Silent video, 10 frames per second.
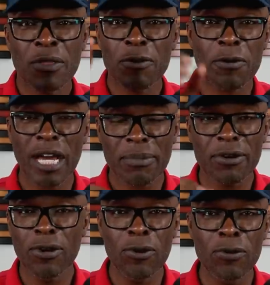rabbit
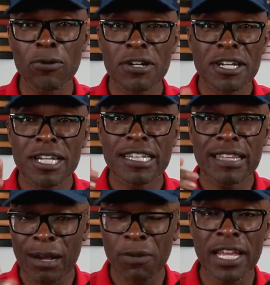hole
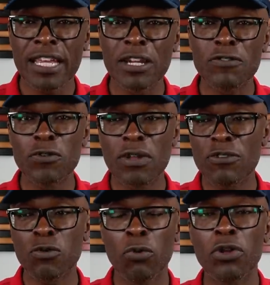that I want to get into,
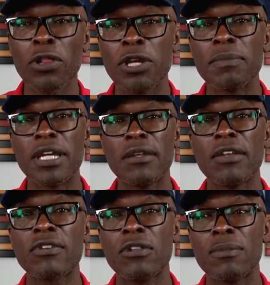let's roll the clip. In
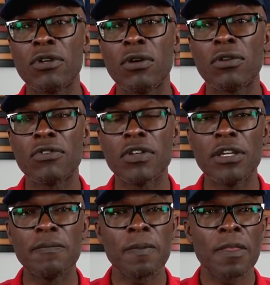this clip, you're going to
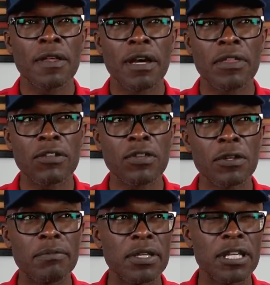see, I think it's going
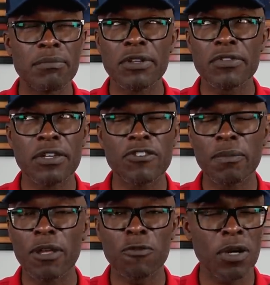to be NBC,
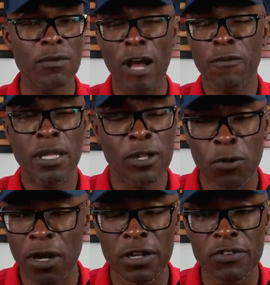CBS, one of the alphabet letter
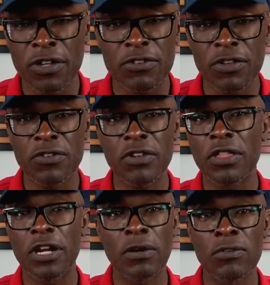organizations.
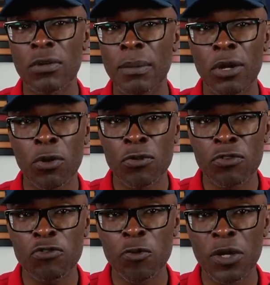They're going to talk about the whole
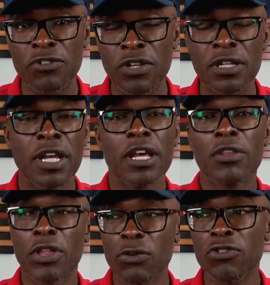situation.
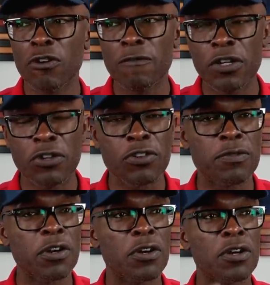They'll show footage of
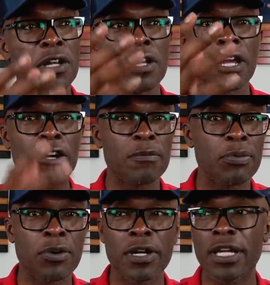her in the
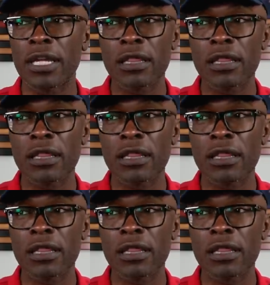airport getting